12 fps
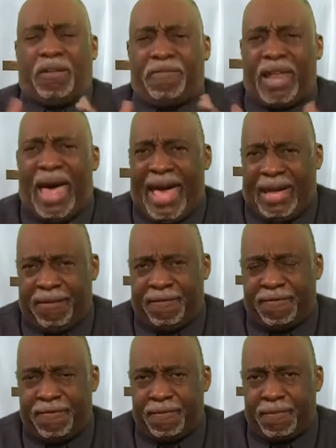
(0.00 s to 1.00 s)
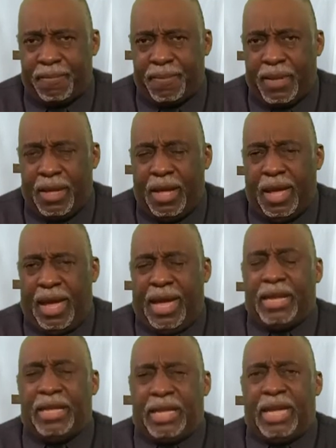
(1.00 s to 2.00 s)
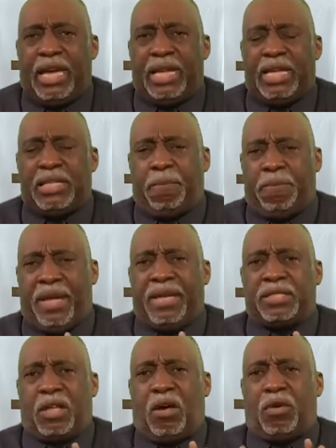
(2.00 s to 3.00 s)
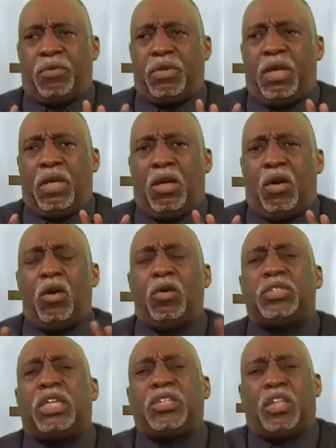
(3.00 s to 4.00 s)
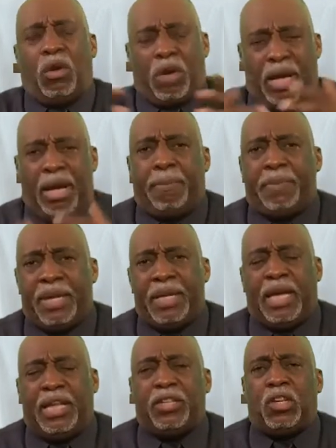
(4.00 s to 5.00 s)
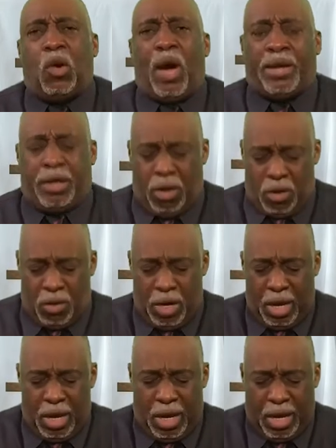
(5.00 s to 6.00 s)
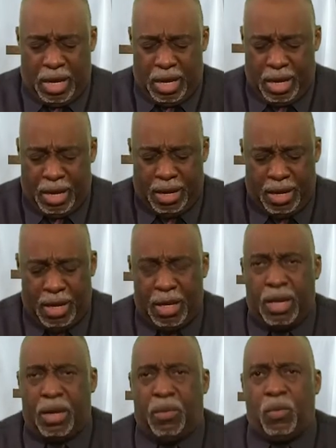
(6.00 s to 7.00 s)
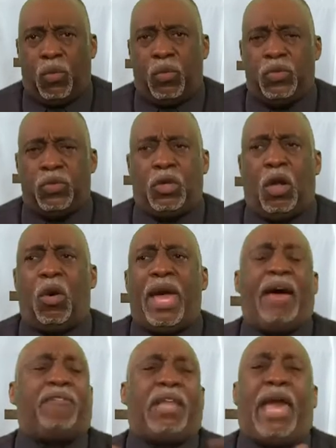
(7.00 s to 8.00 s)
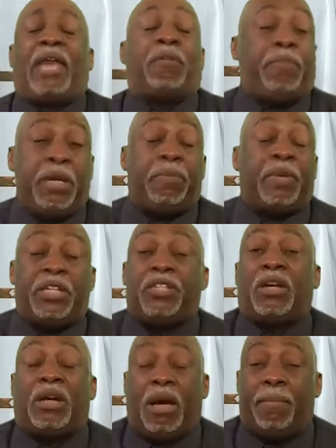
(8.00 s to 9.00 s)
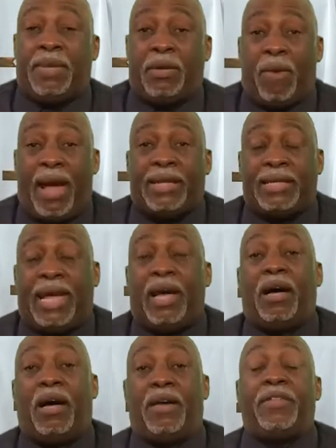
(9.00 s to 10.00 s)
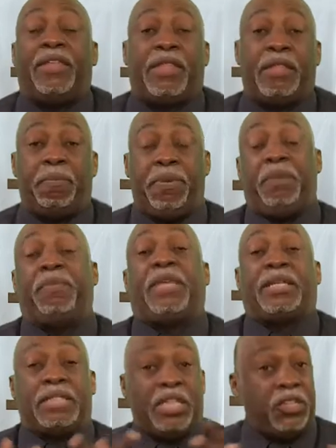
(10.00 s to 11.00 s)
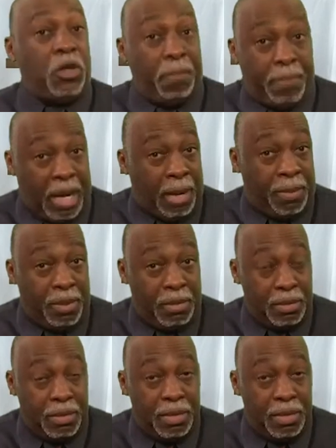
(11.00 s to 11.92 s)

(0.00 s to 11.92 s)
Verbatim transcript: of life, and again, it depends on who's in your company. And you know, I know uh, you don't have a lot of people in your company right now, other than the people that's in your bubble.